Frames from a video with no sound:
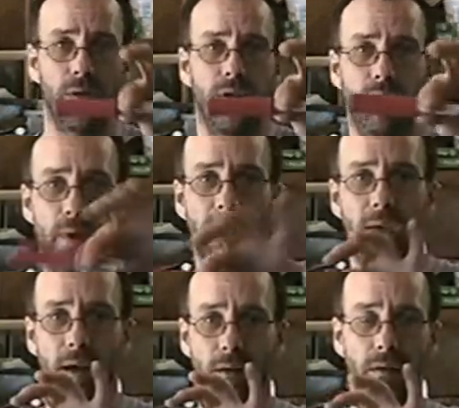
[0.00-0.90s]
or these red
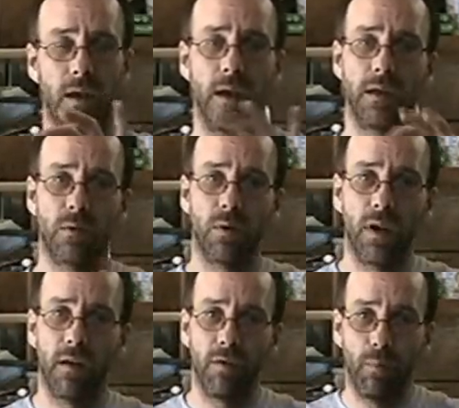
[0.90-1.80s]
handled guys
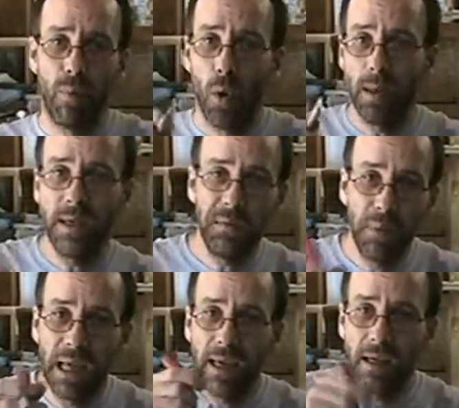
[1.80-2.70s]
where you have the pointy
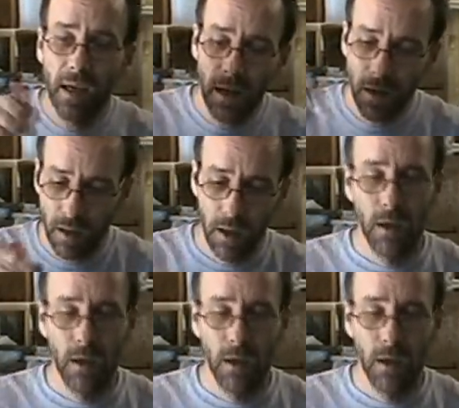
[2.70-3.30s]
blade, eh?